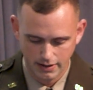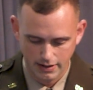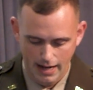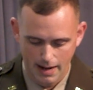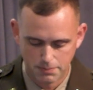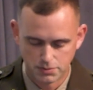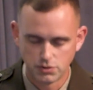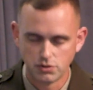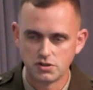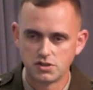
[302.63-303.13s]

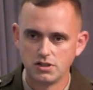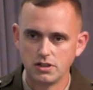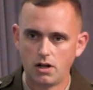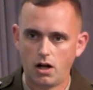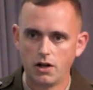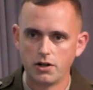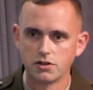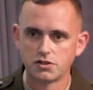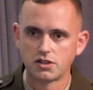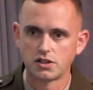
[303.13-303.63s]
absolutely seeing
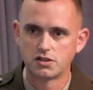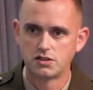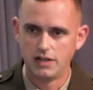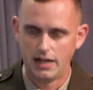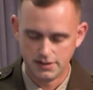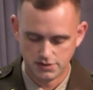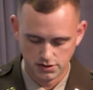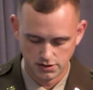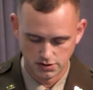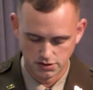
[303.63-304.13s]
all your
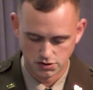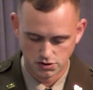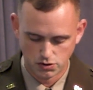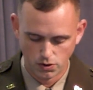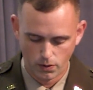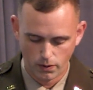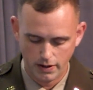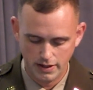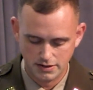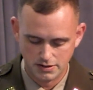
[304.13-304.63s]
successes and
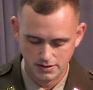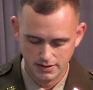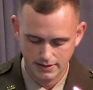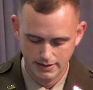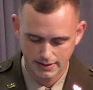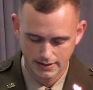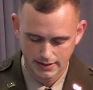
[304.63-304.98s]
stories